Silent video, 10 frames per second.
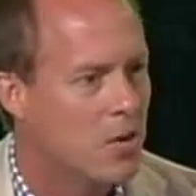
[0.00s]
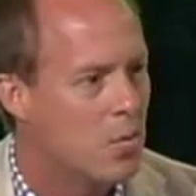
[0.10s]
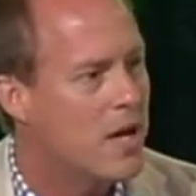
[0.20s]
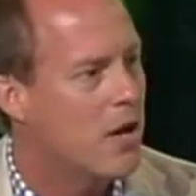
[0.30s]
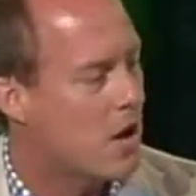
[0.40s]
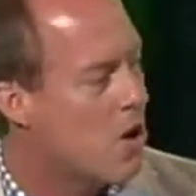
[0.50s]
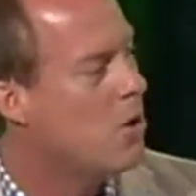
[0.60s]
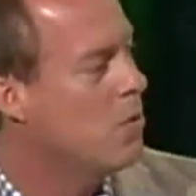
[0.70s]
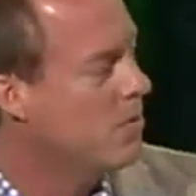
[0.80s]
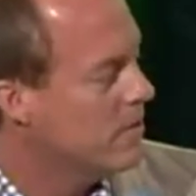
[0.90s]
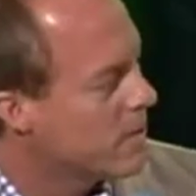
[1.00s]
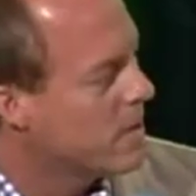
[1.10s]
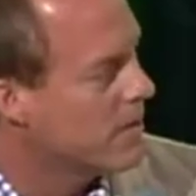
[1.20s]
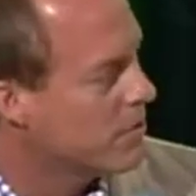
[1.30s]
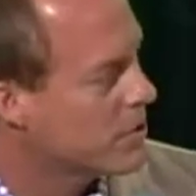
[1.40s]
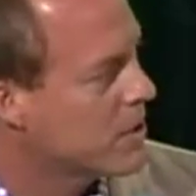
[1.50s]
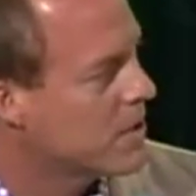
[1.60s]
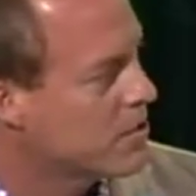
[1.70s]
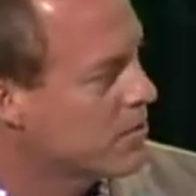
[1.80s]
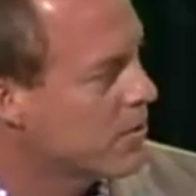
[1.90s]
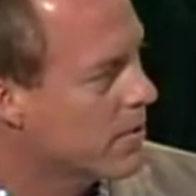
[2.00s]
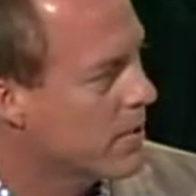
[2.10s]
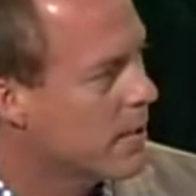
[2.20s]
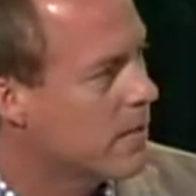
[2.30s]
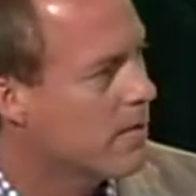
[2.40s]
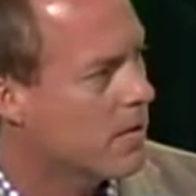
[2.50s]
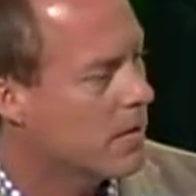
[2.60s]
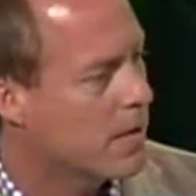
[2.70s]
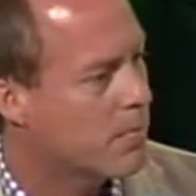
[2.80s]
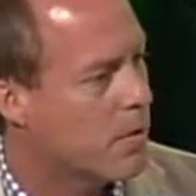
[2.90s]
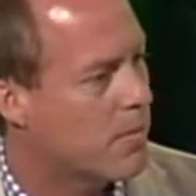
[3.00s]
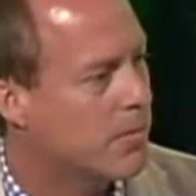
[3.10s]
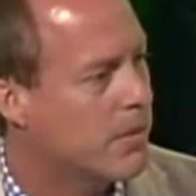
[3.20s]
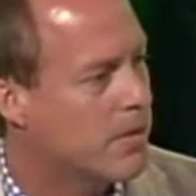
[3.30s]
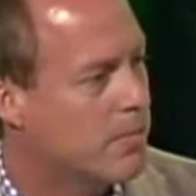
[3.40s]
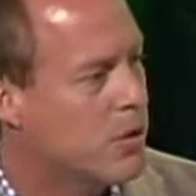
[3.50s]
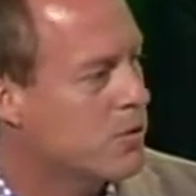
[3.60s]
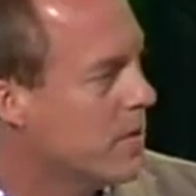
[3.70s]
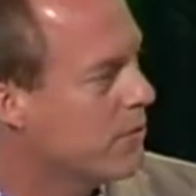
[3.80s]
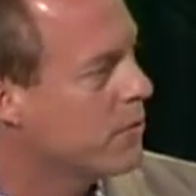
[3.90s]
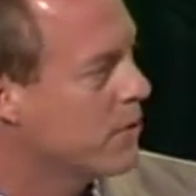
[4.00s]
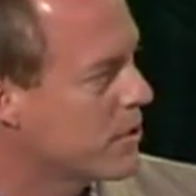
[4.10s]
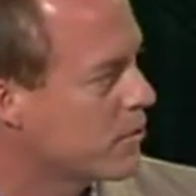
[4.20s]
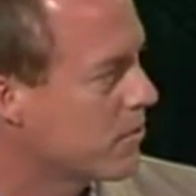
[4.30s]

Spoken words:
We own the conversation with probably the most influential